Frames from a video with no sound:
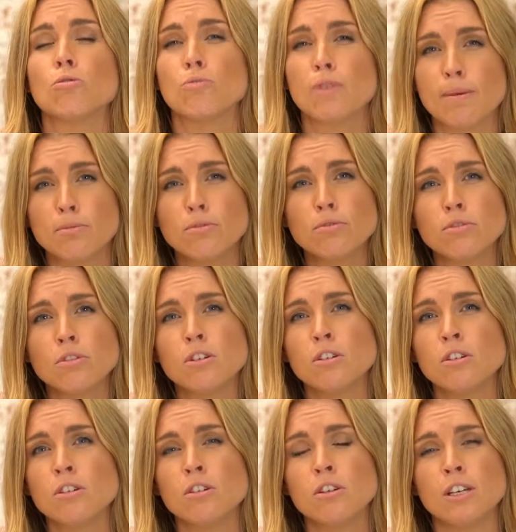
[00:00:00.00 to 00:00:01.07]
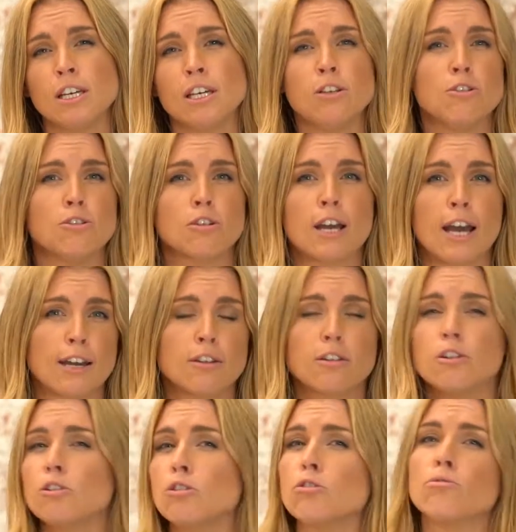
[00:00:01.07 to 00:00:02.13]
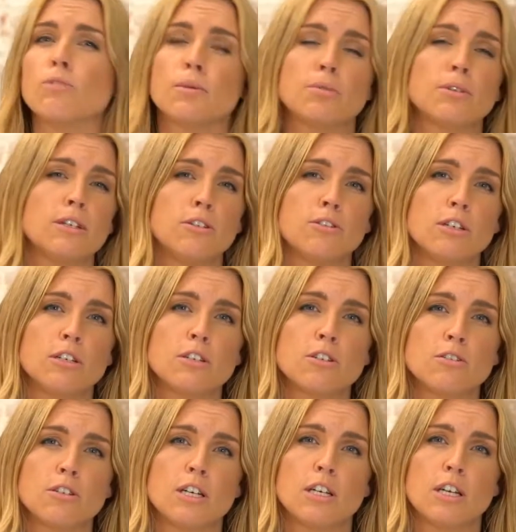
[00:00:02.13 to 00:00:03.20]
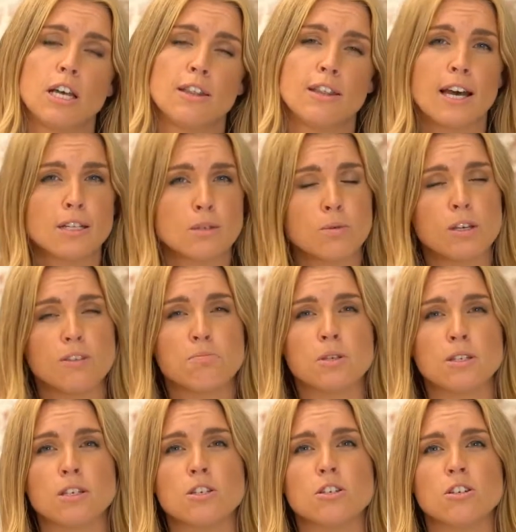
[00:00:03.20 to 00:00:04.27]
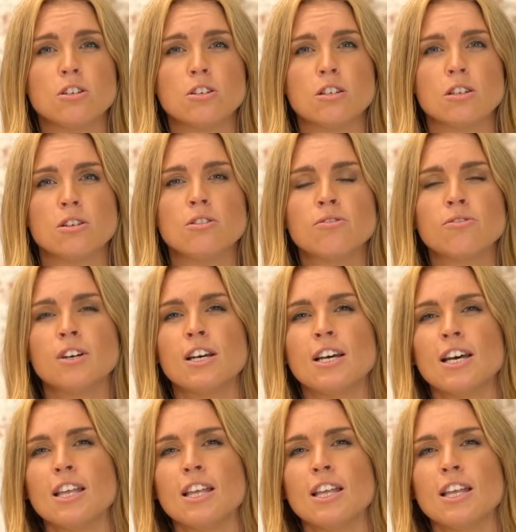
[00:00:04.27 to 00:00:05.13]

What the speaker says: a rebel in your category, or you're a rebel in your industry, and that's where you've positioned yourself,